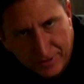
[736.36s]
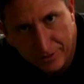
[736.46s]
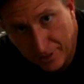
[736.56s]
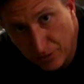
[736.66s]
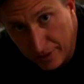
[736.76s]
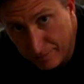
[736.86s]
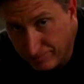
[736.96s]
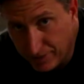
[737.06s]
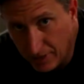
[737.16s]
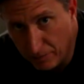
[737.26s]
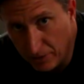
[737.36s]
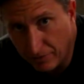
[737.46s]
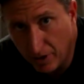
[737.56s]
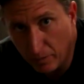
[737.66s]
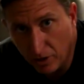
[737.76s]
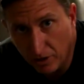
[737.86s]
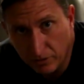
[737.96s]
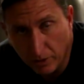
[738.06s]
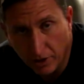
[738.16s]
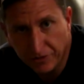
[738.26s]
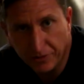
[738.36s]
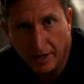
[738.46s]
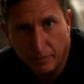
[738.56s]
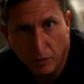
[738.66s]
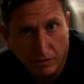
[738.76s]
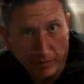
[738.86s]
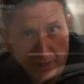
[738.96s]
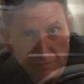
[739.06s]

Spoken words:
So since we stepped the frame rails, we also had to move the